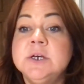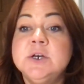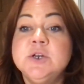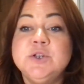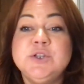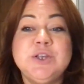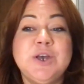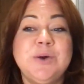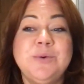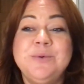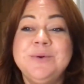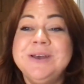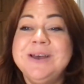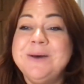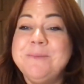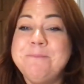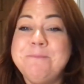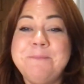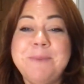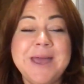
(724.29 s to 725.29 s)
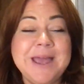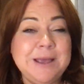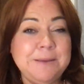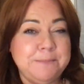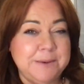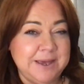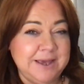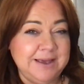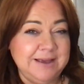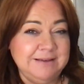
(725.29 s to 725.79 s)
So
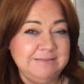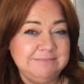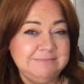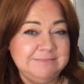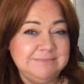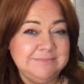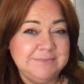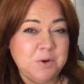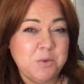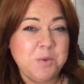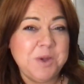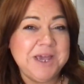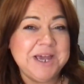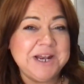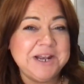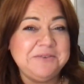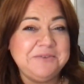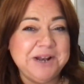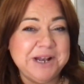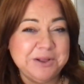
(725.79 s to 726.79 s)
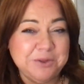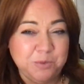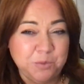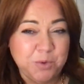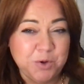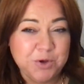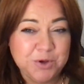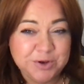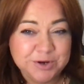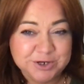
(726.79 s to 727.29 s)
maybe we can have a little
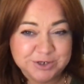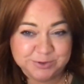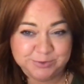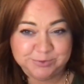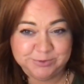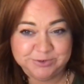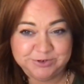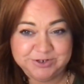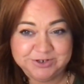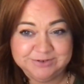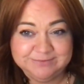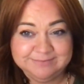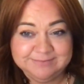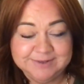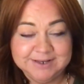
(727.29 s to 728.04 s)
word, George,